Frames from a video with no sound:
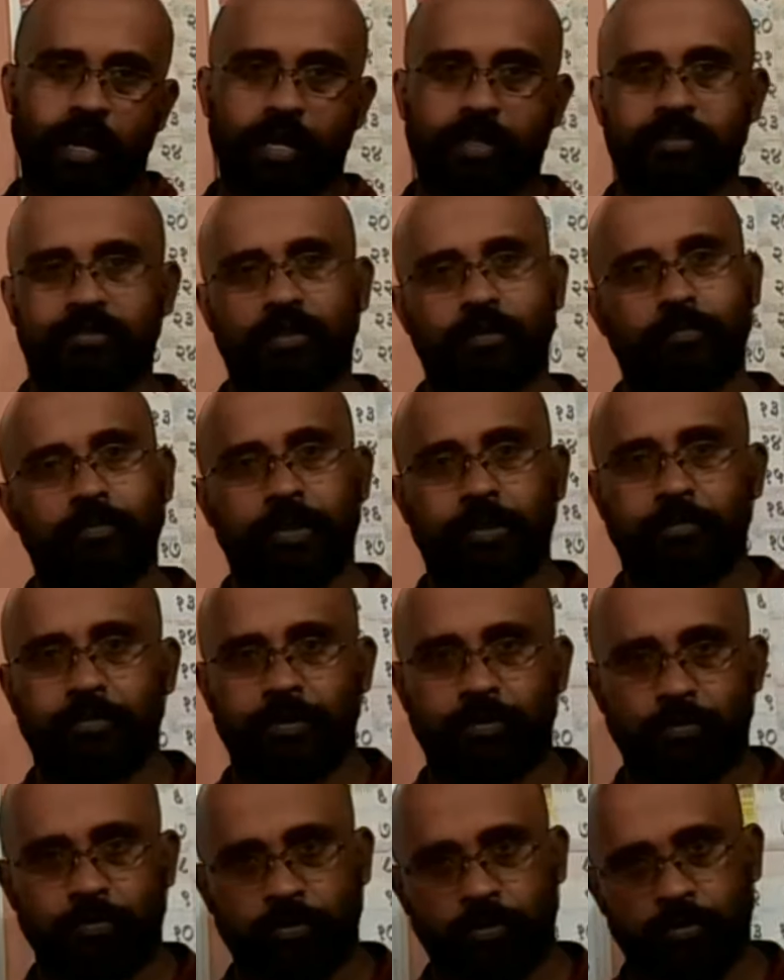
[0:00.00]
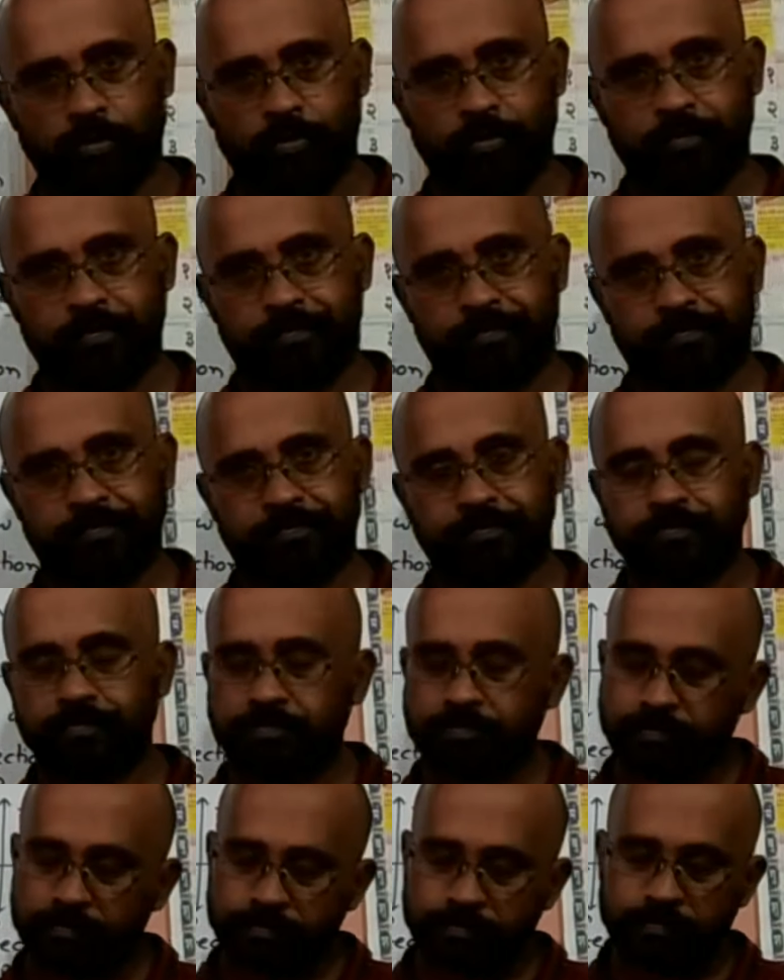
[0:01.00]
and submit me tomorrow.
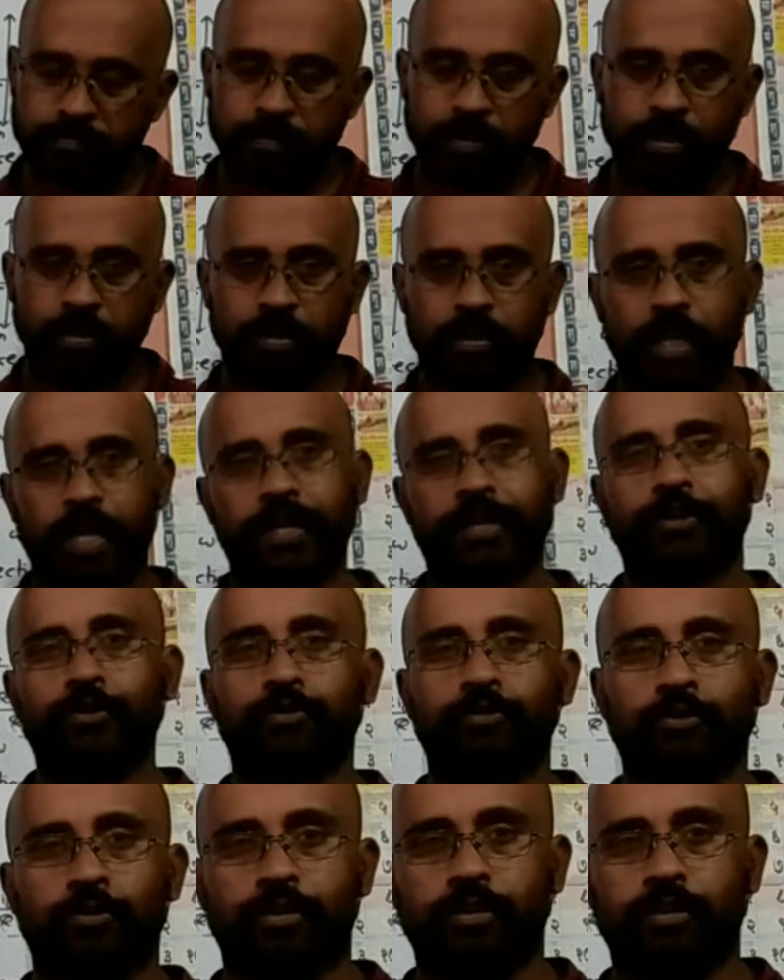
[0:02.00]
Thank you, students.